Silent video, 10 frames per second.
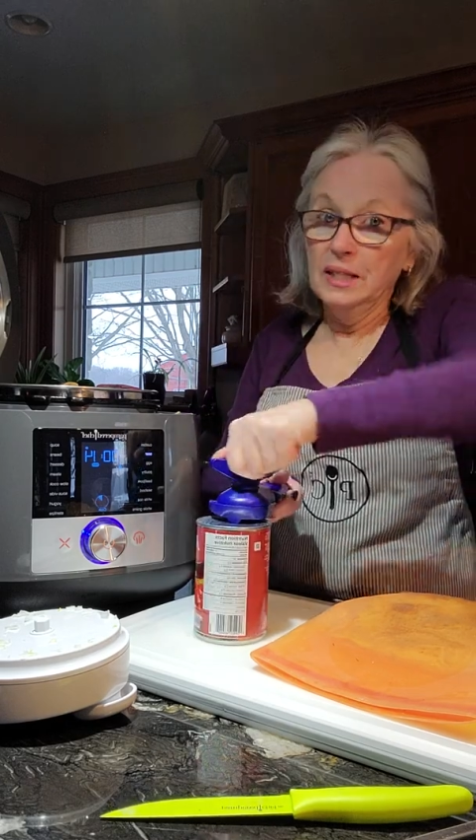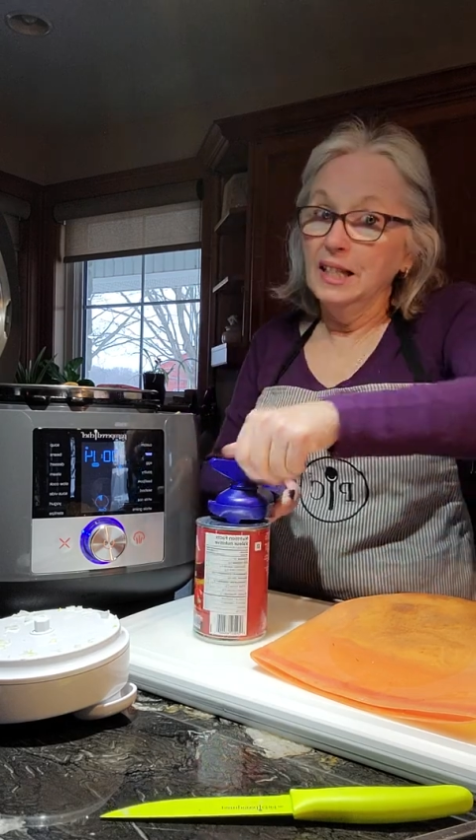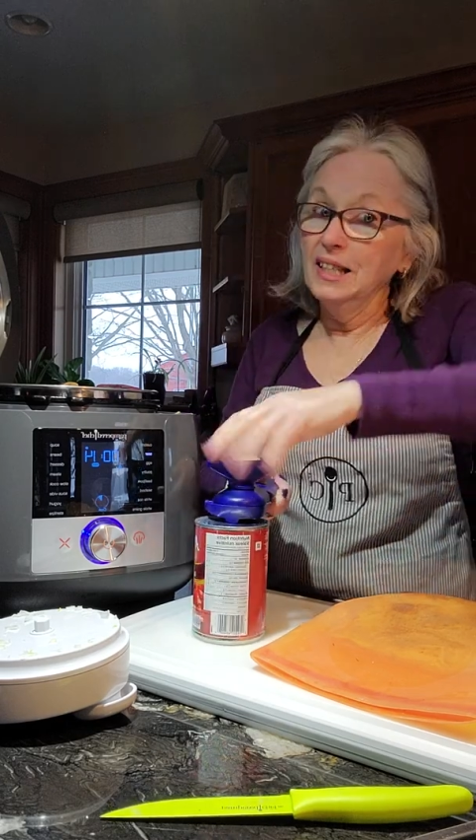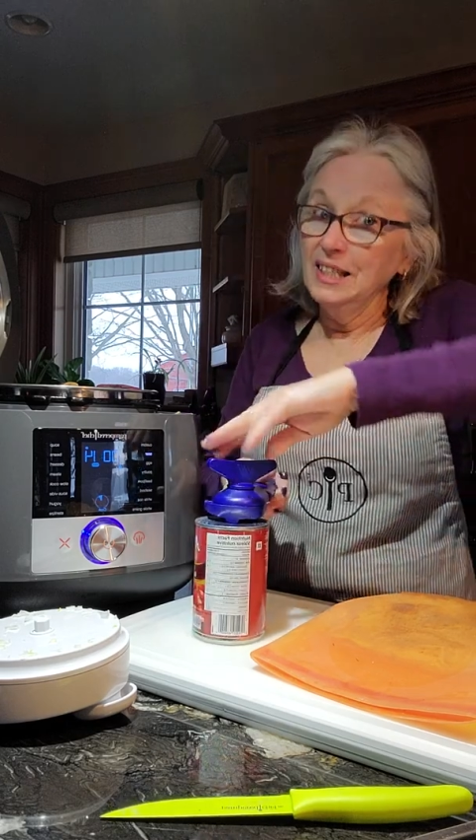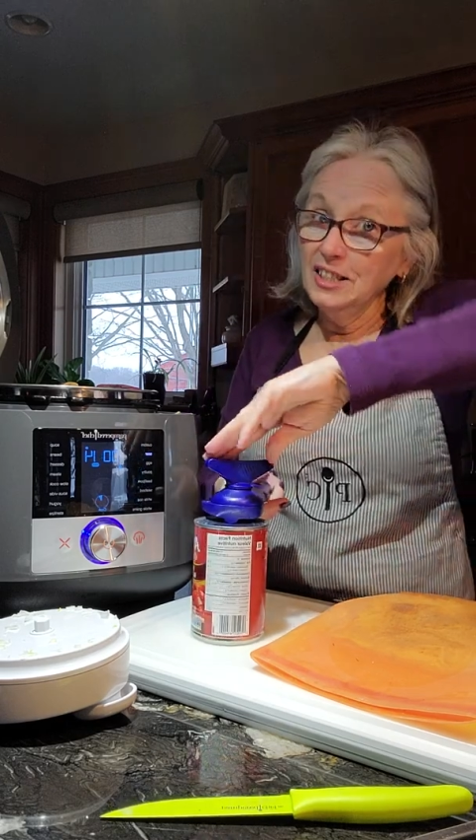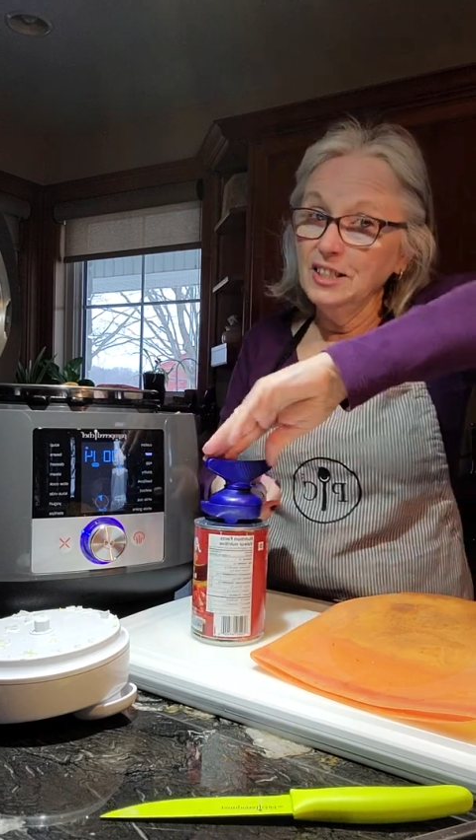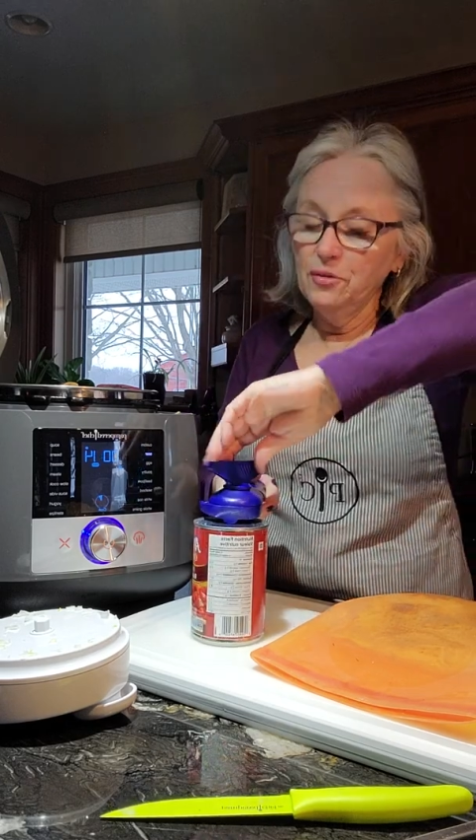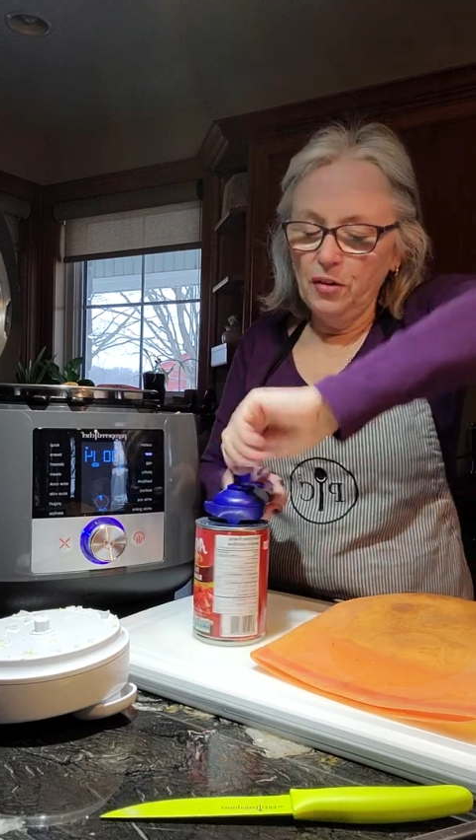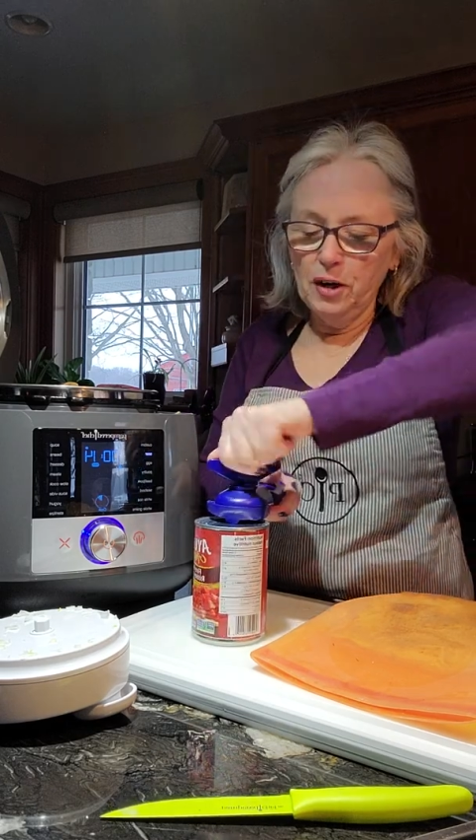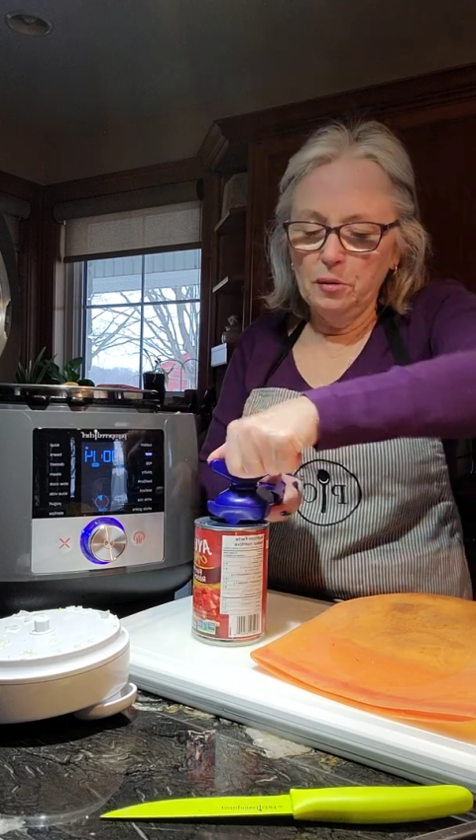delicious
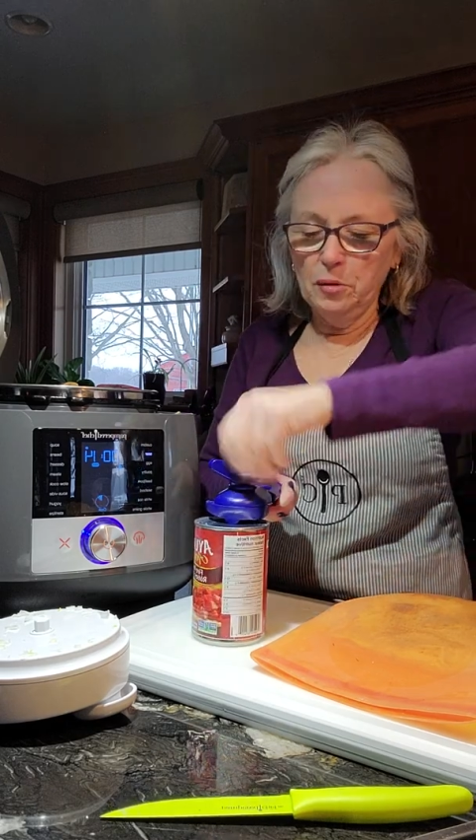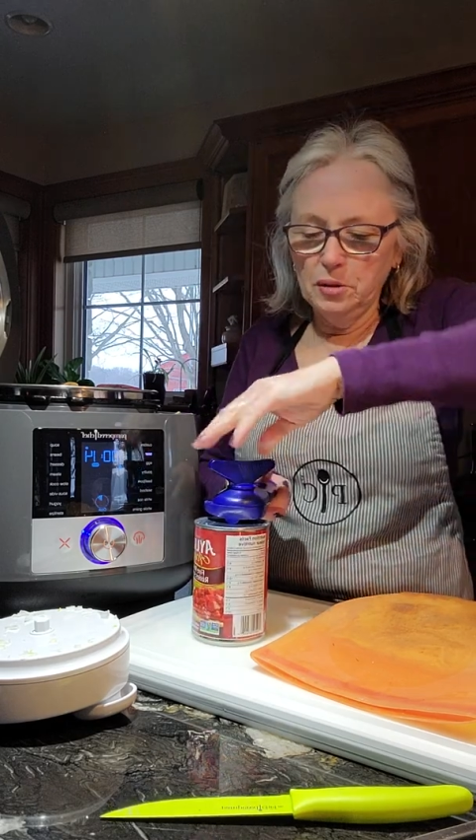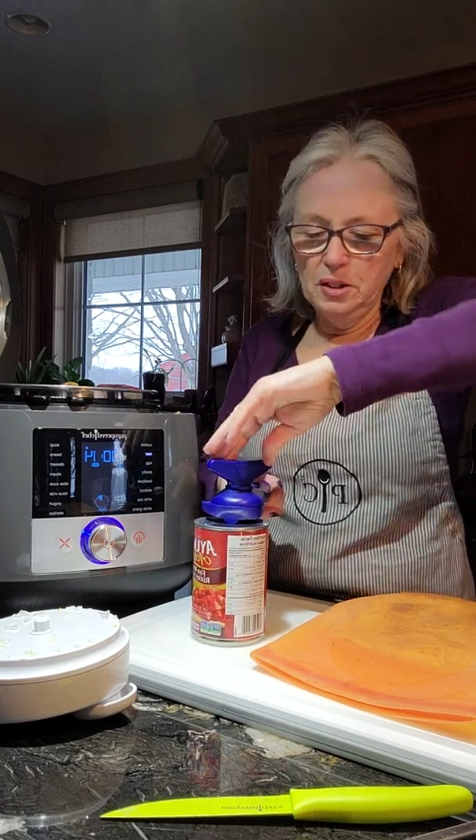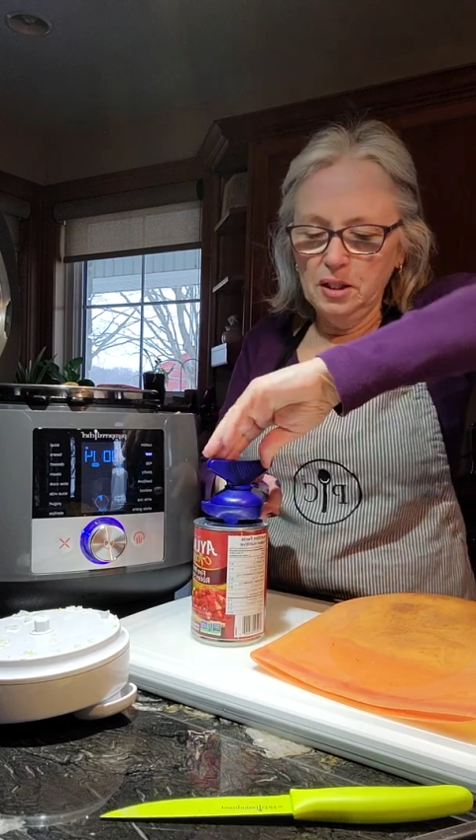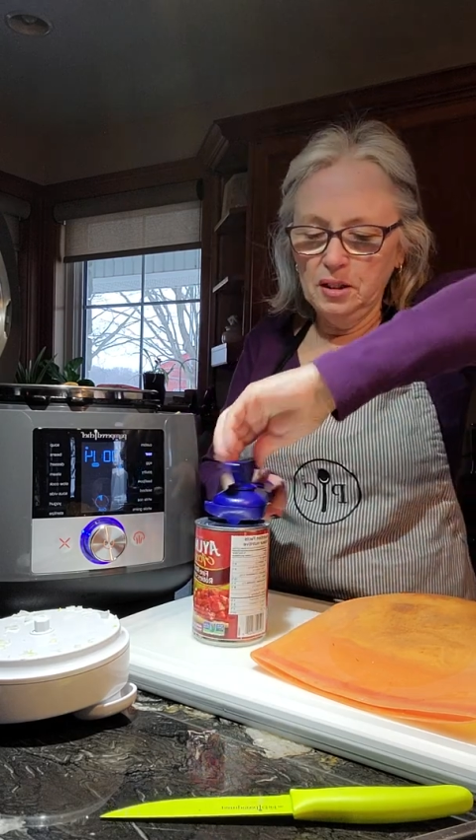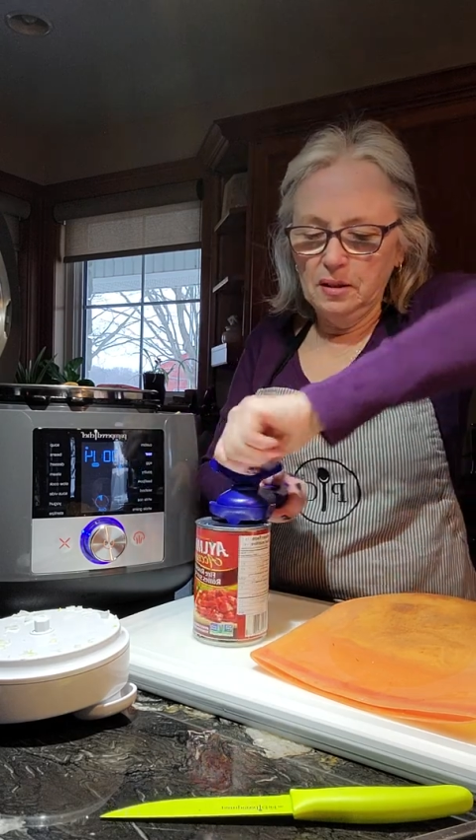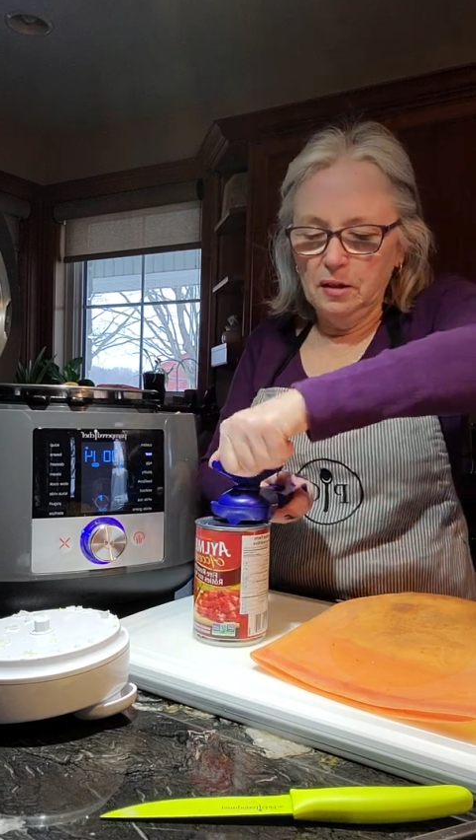fire roasted